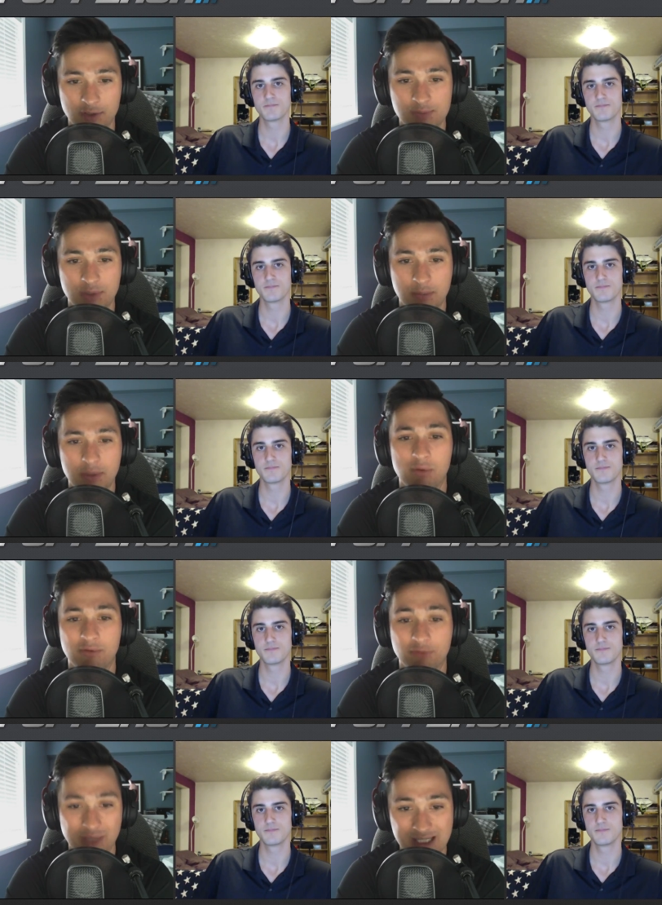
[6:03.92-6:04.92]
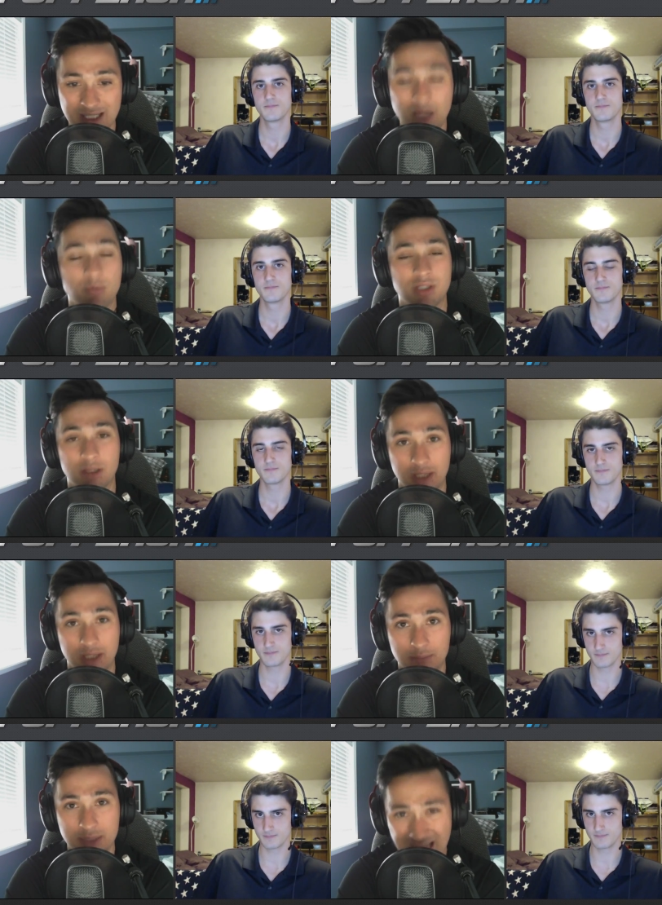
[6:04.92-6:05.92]
Speaker 1: But the big one for me is Liquid coming
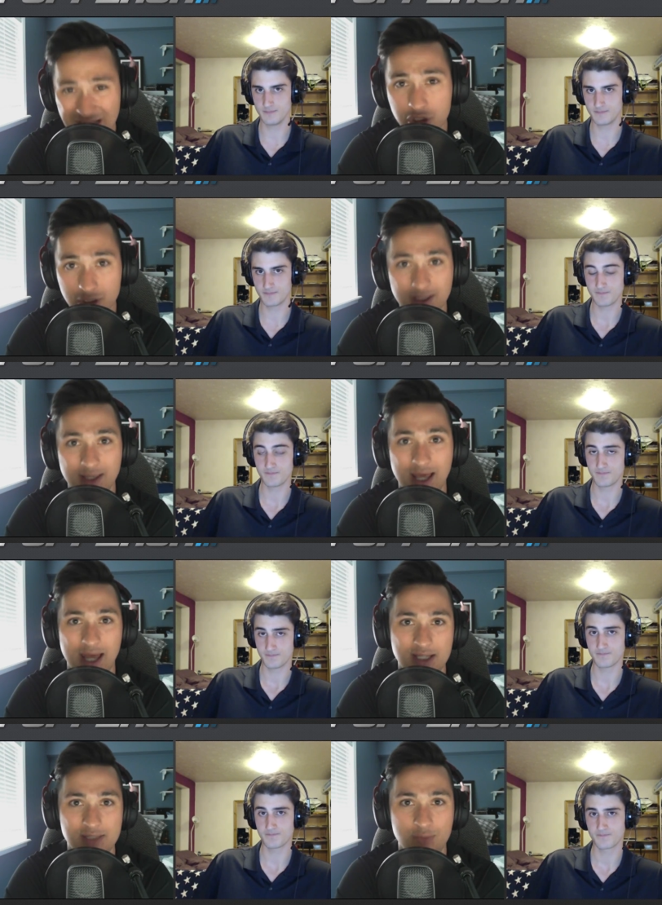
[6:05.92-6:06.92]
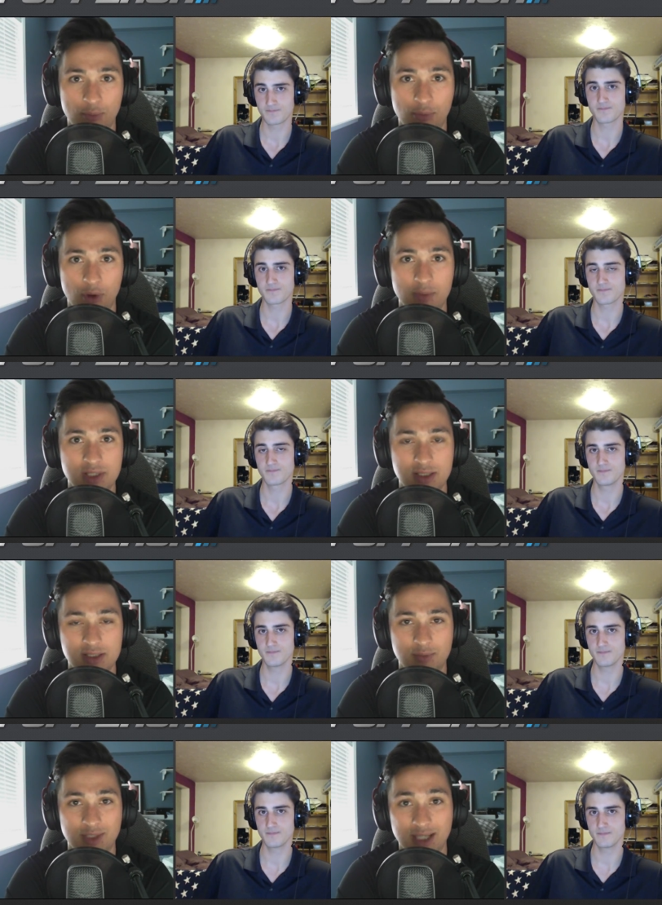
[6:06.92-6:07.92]
in. Potentially that has more promise
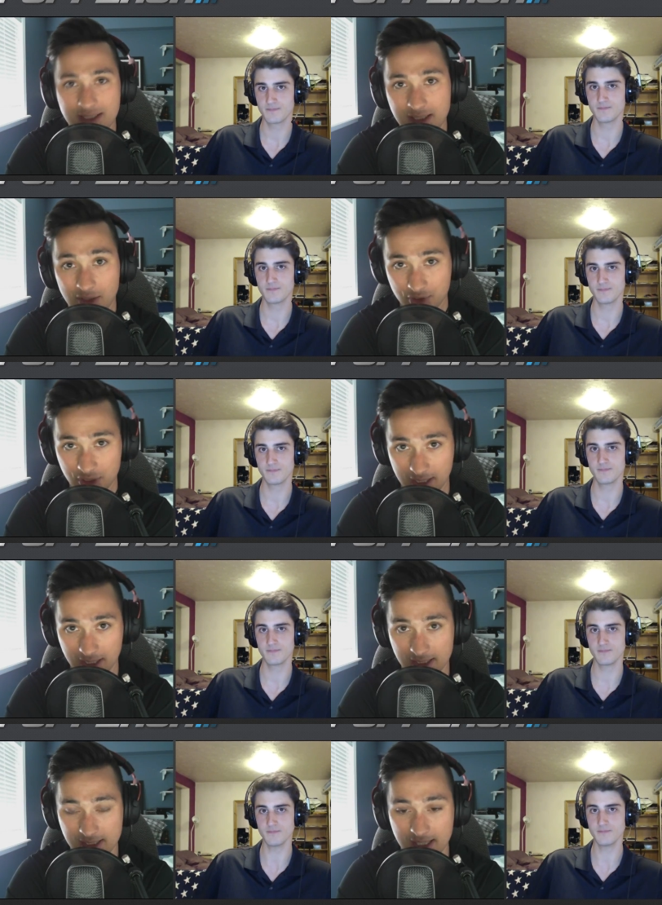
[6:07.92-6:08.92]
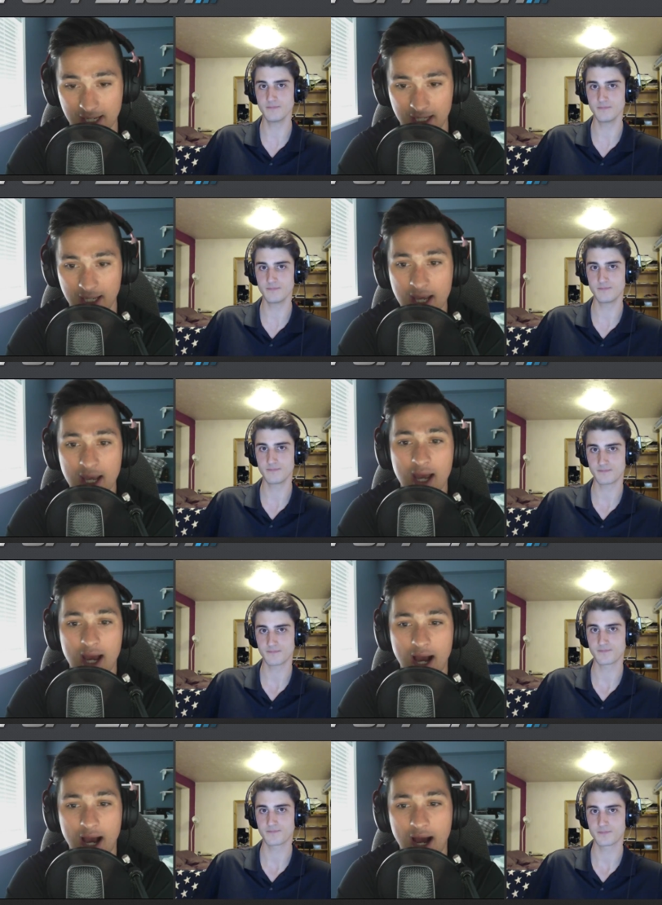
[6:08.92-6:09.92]
than someone like CLG at ESEA.
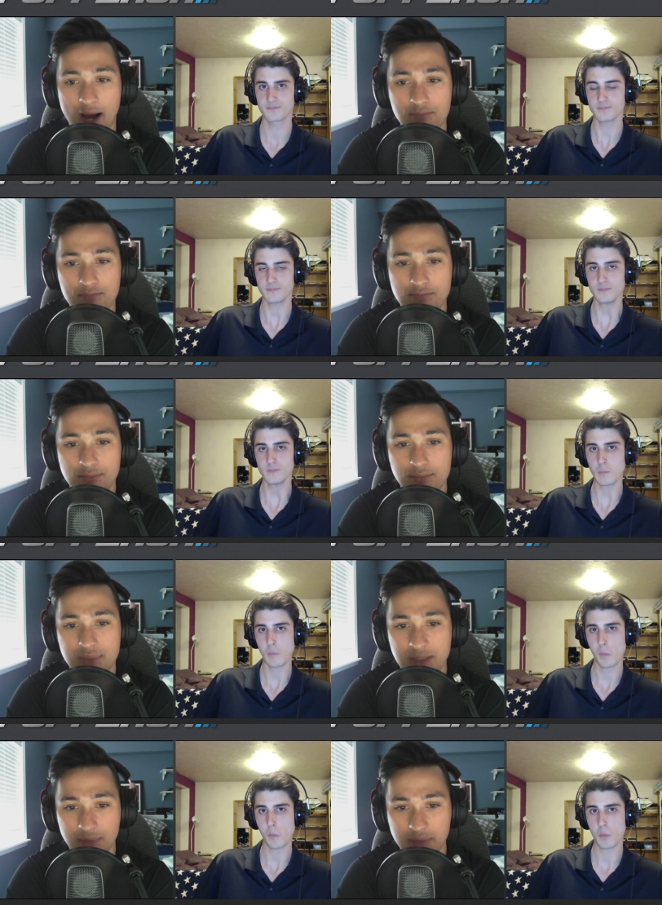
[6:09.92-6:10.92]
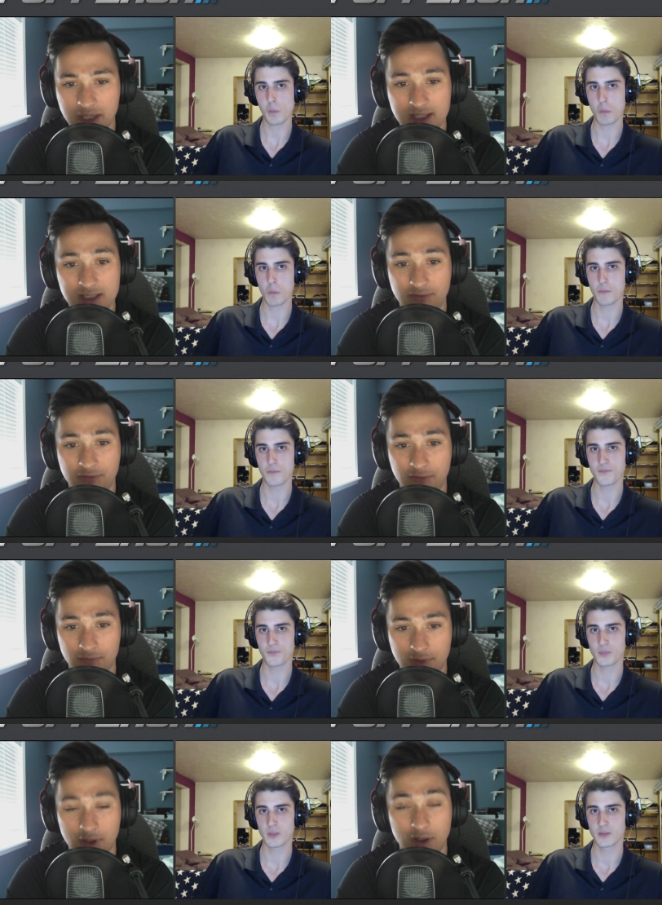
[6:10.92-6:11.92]
Um, simply because of
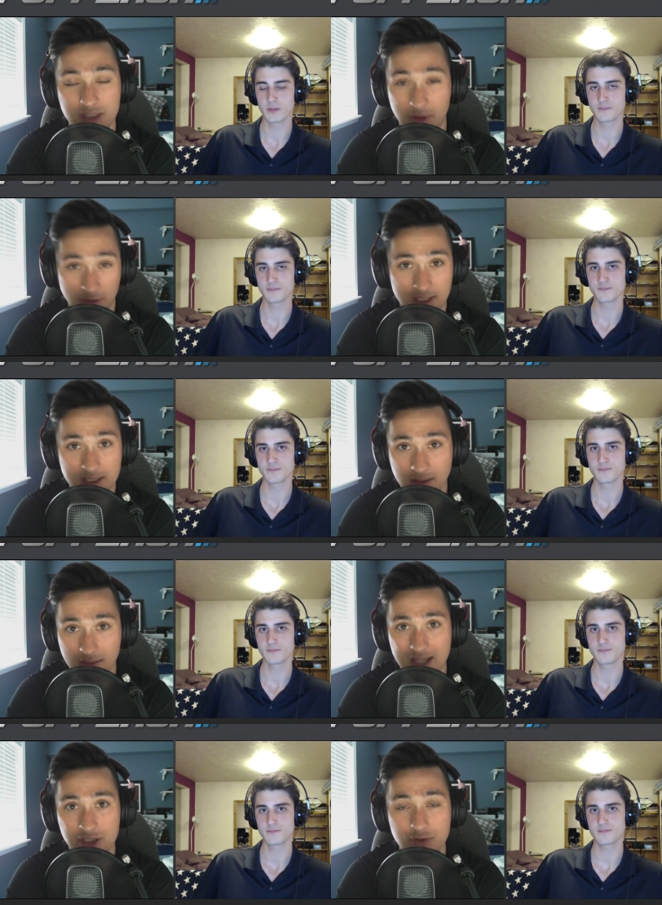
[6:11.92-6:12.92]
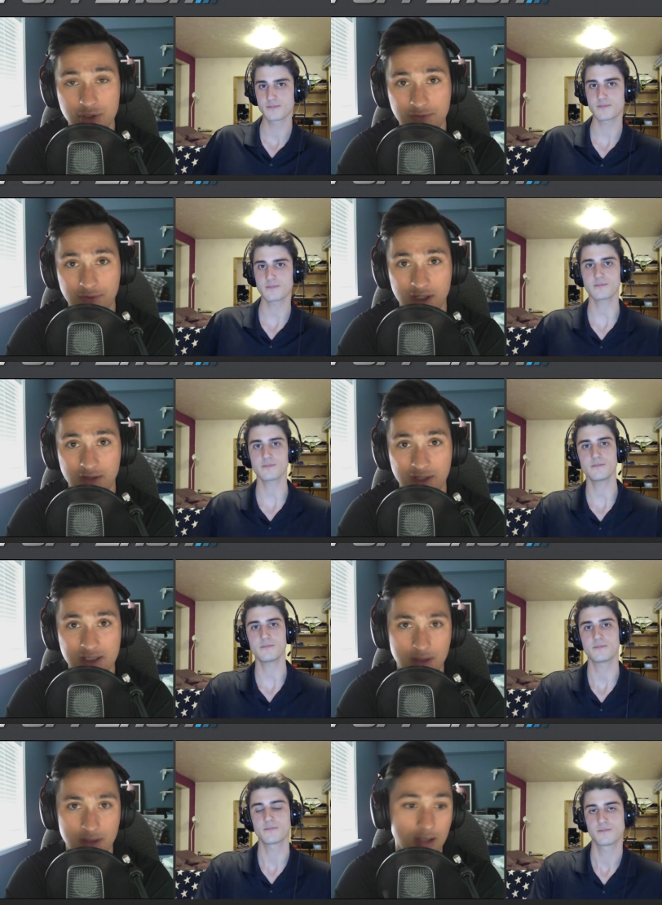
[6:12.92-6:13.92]
their experience in the last two Gfinity
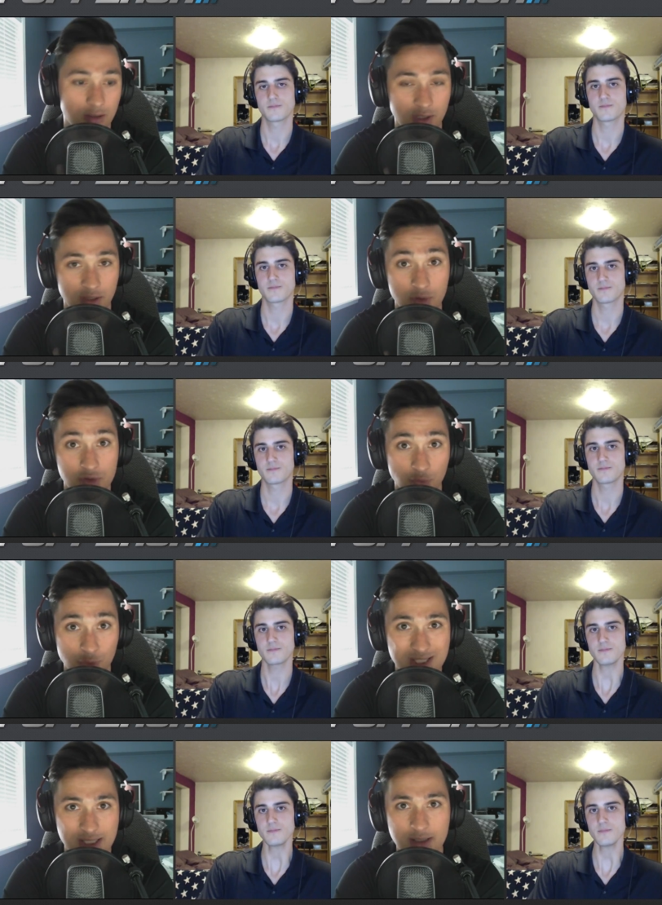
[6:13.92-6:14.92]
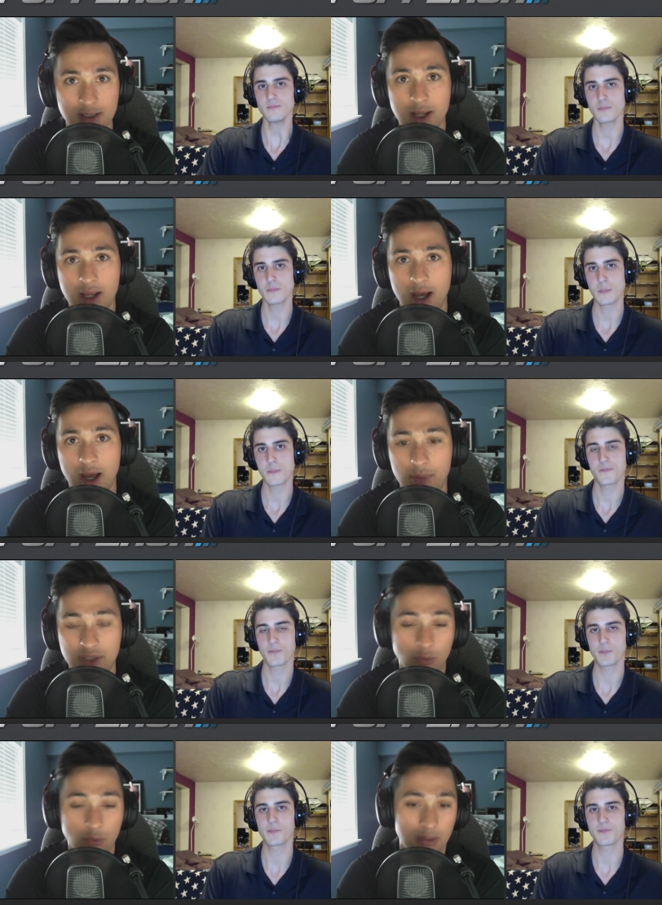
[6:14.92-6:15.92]
events, not including the most recent. Um, but
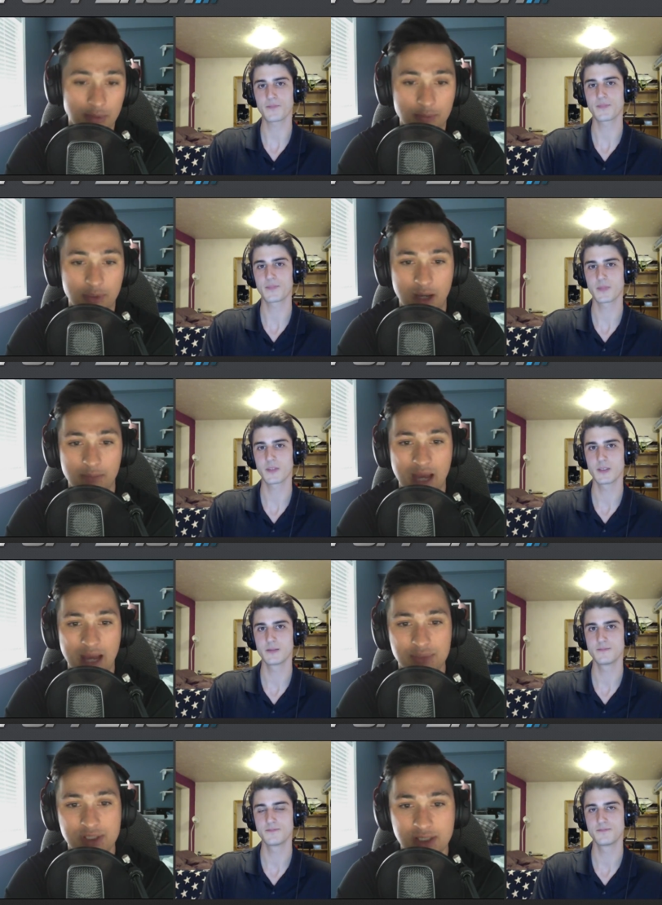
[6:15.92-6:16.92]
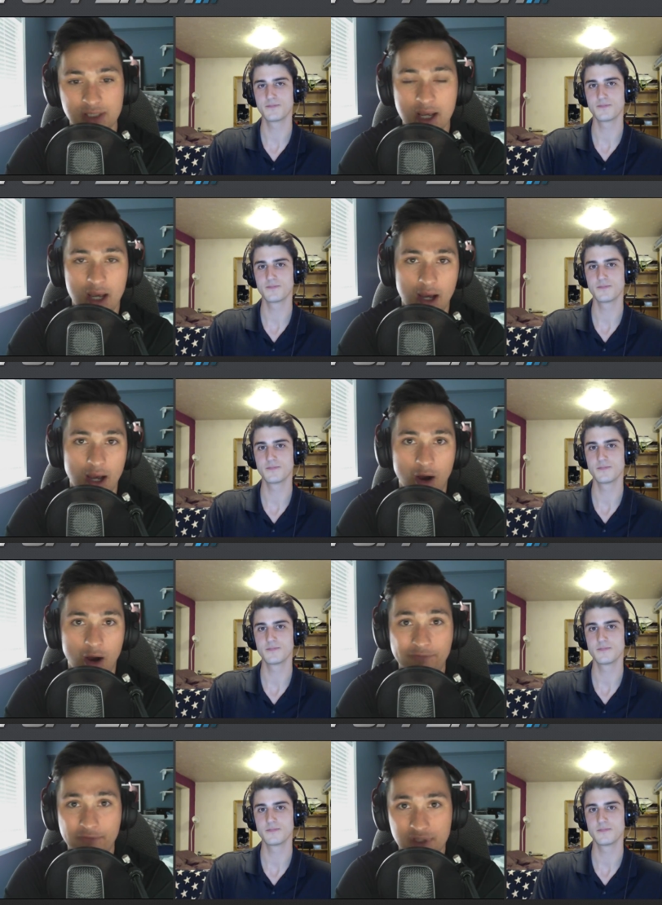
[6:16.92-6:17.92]
they were able to pick up maps uh,
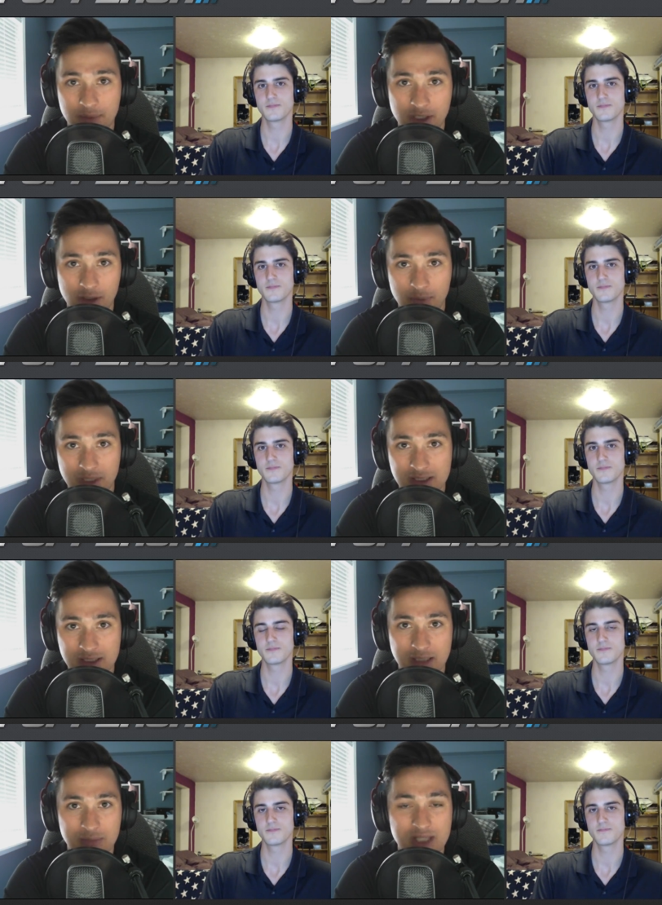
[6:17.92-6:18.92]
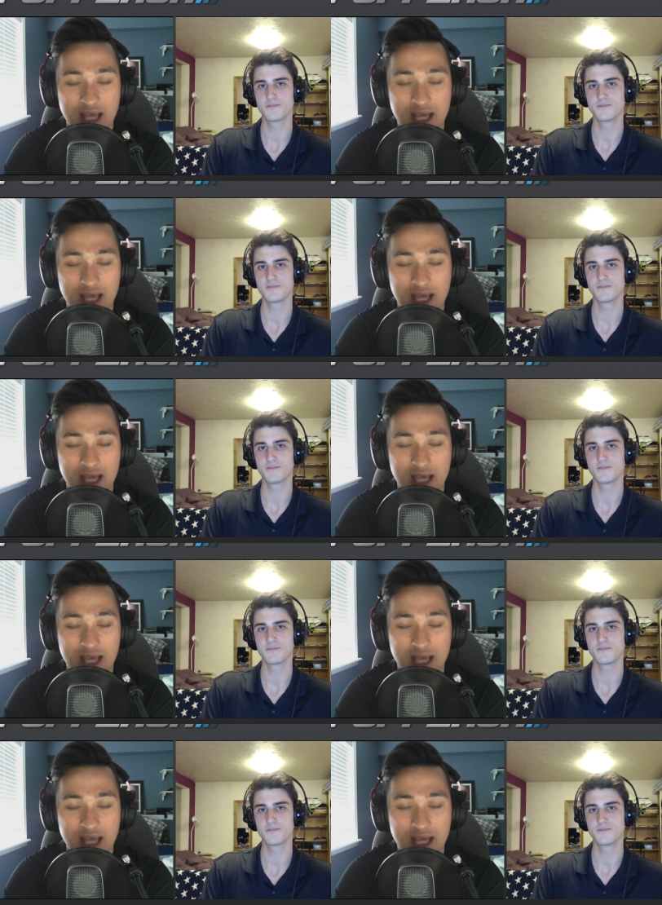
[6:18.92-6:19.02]
off of some of the European teams. They had